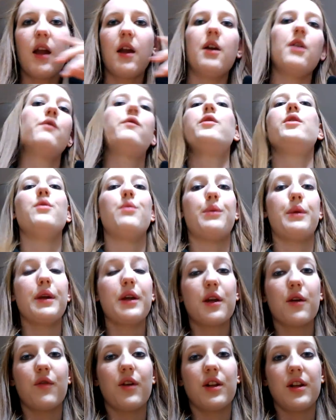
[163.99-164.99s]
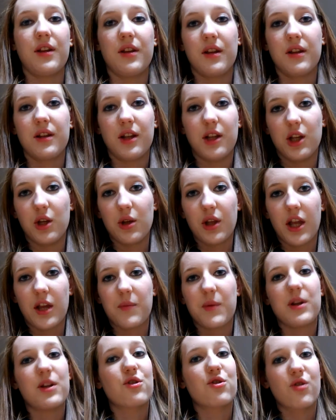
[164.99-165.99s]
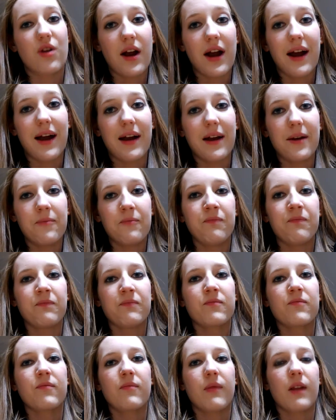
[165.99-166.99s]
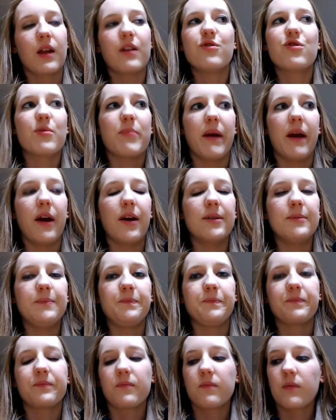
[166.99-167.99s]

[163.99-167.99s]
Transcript: if you think of anything that you'd like me to try in Japan,